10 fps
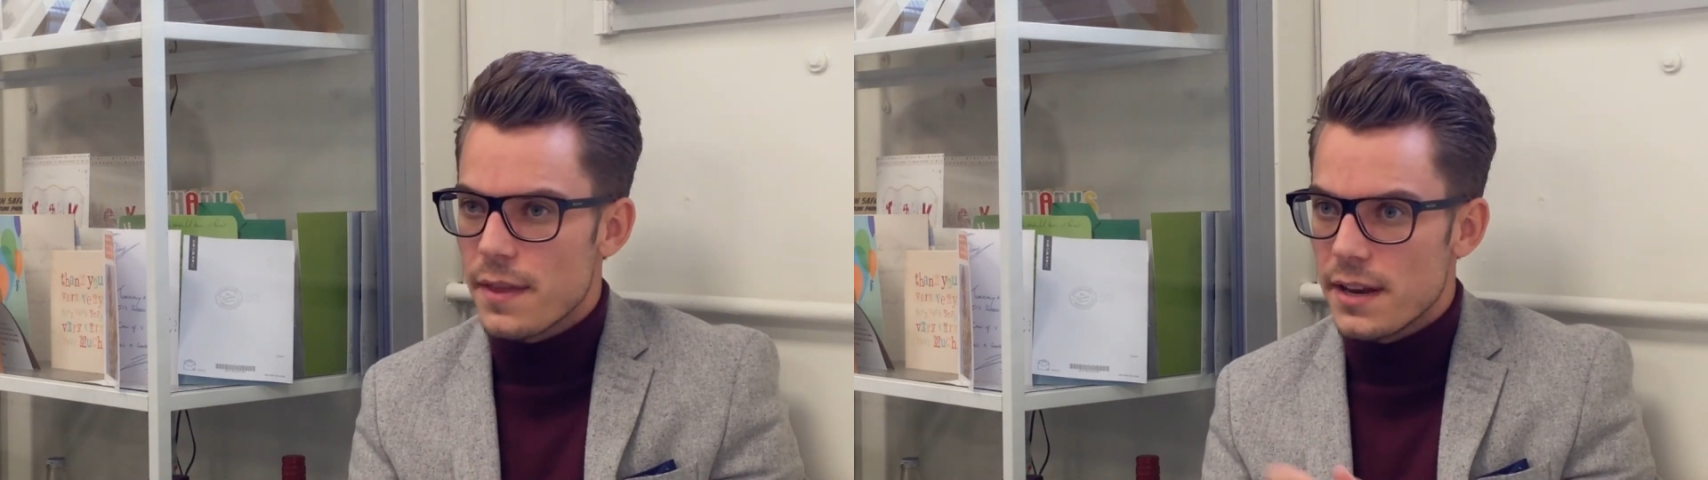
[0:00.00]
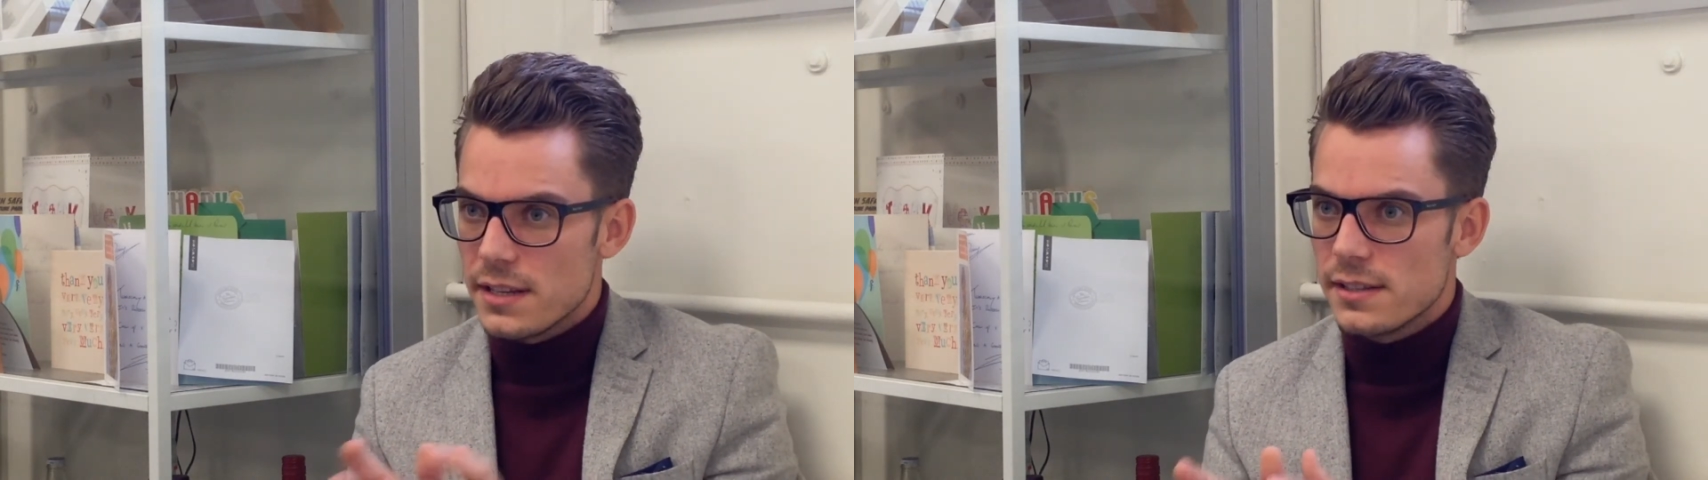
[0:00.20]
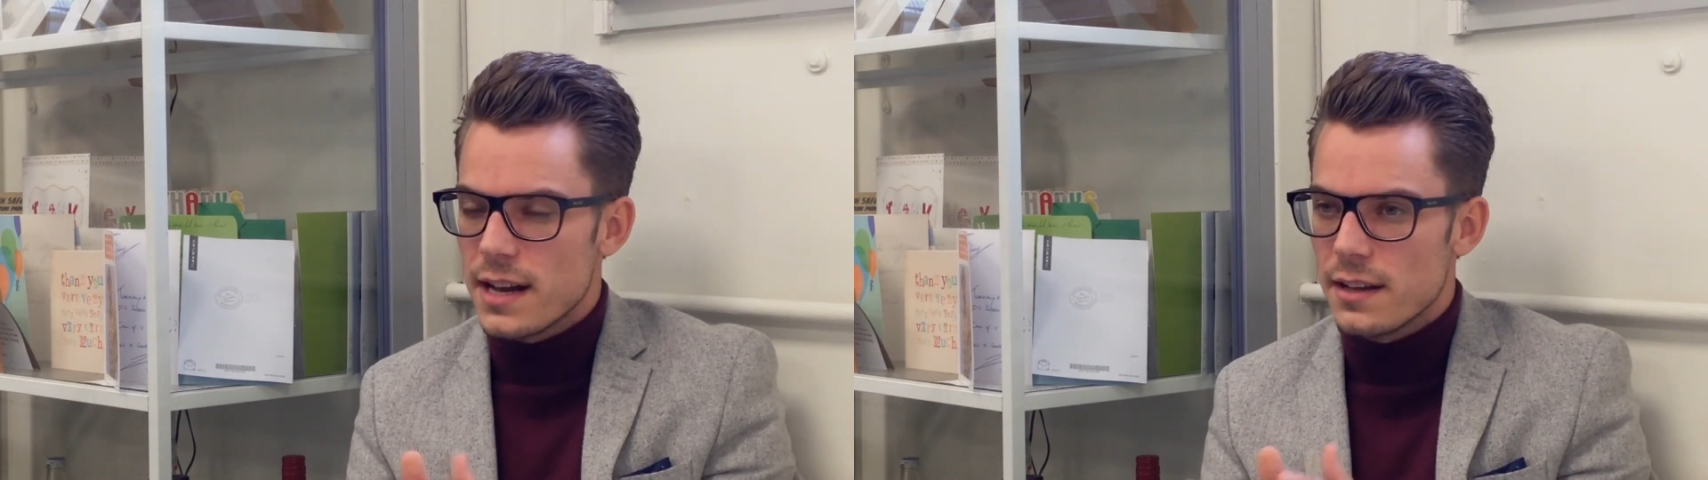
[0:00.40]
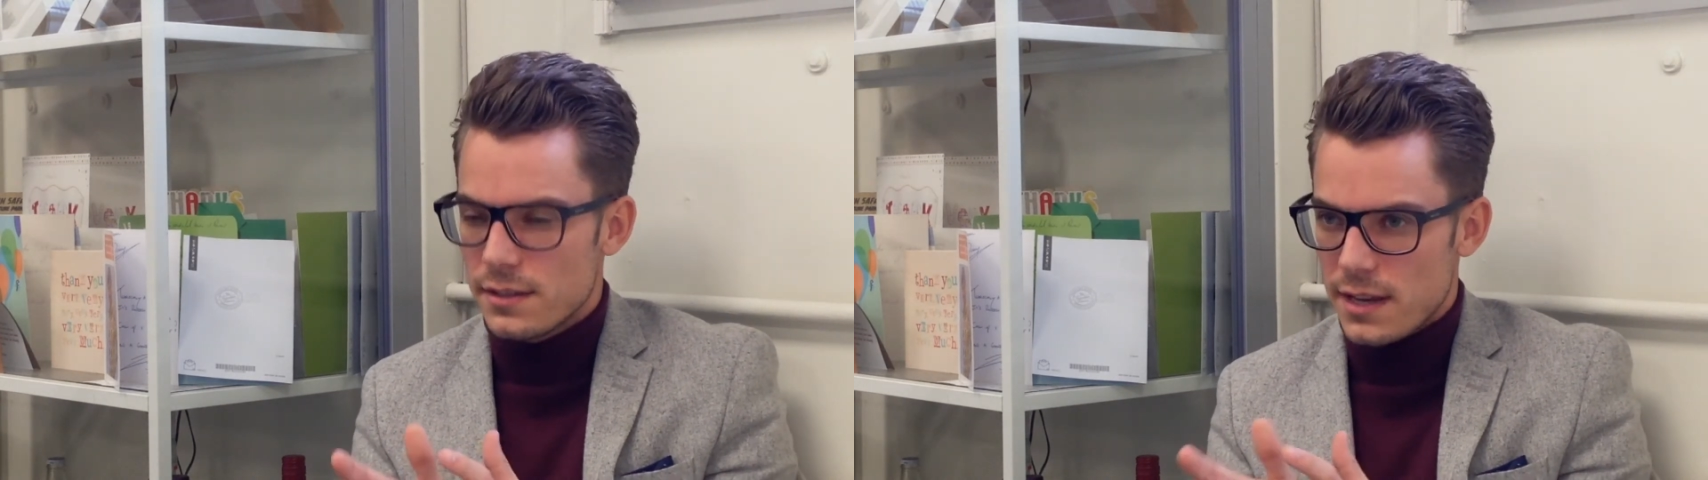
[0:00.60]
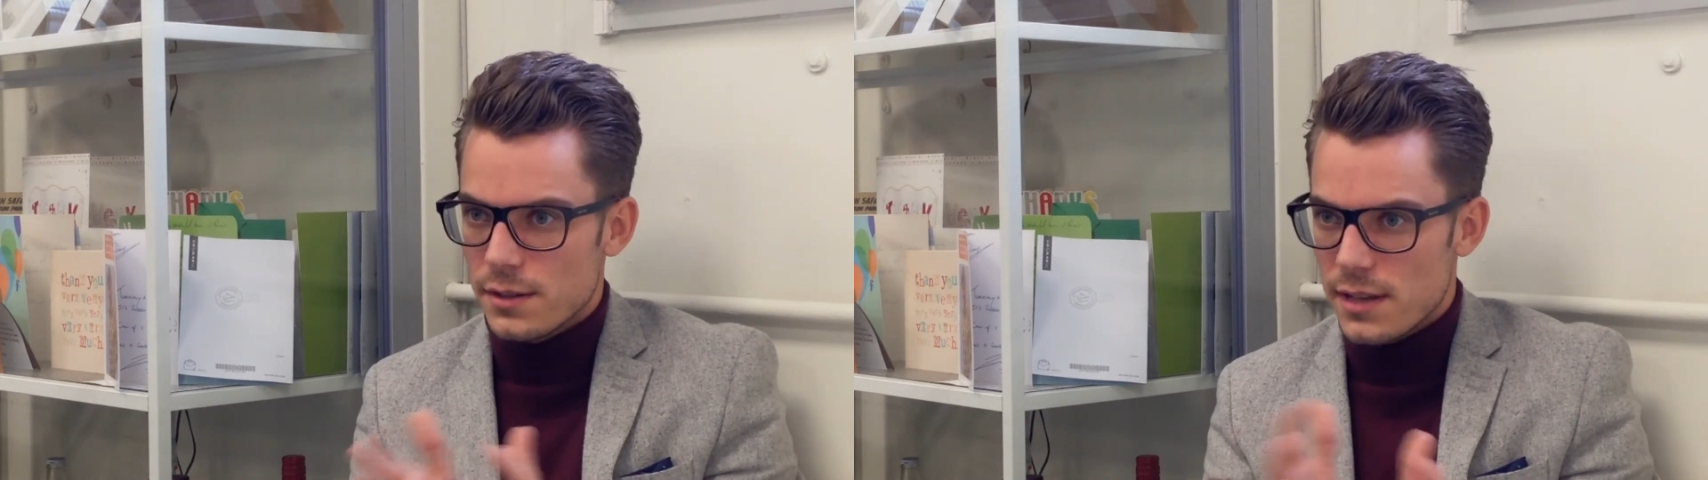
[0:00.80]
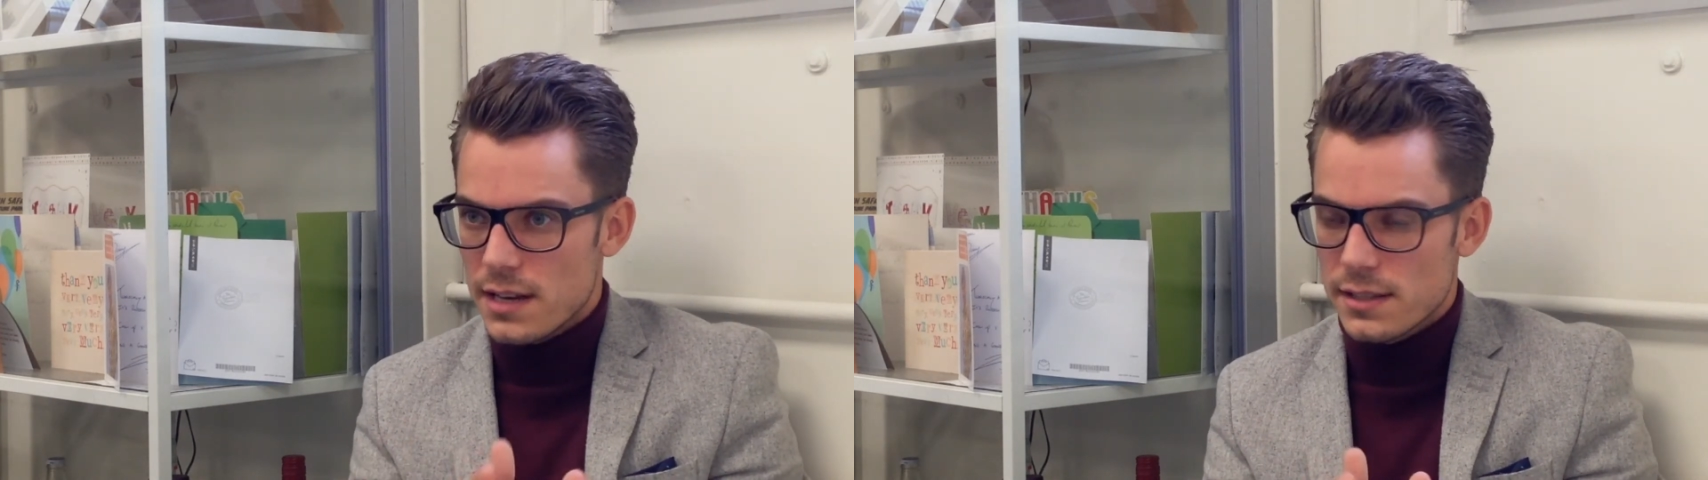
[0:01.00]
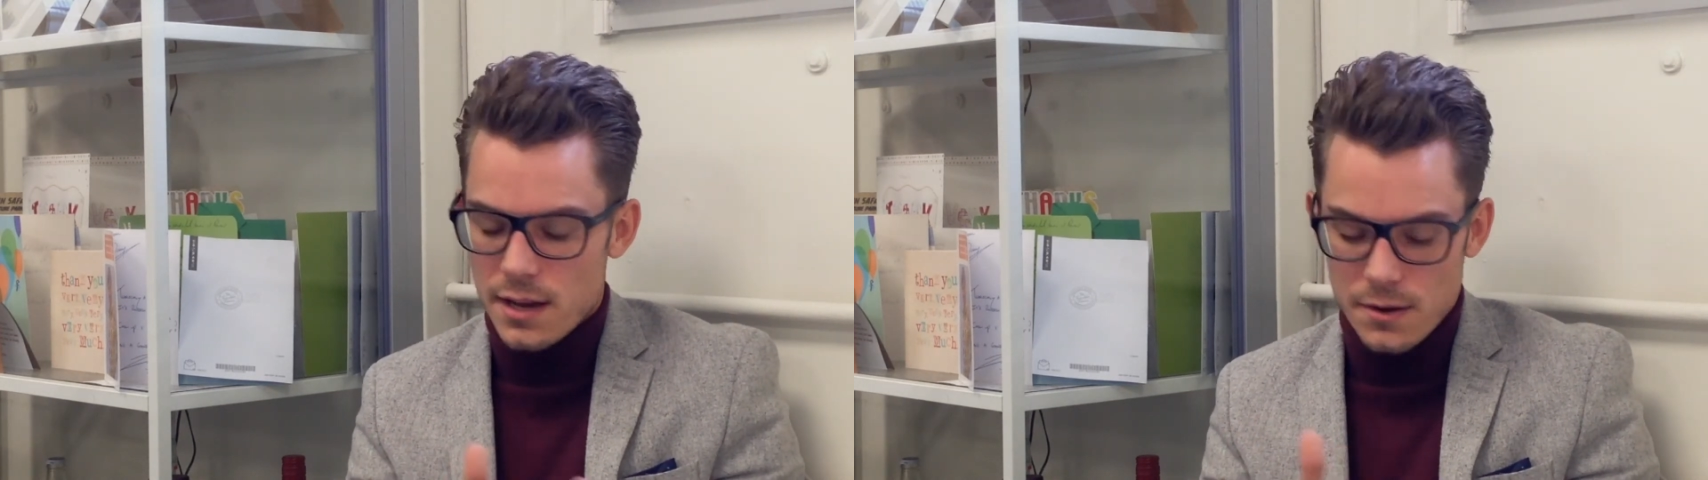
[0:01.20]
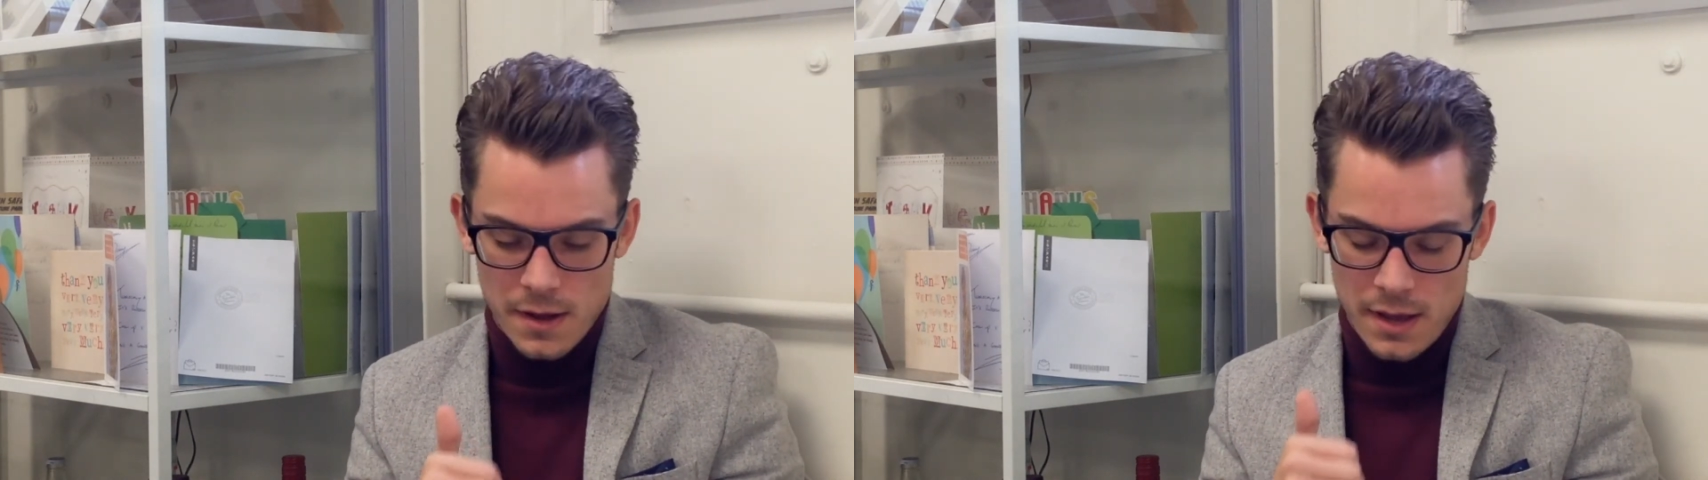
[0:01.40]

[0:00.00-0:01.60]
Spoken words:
they did sell to LSL,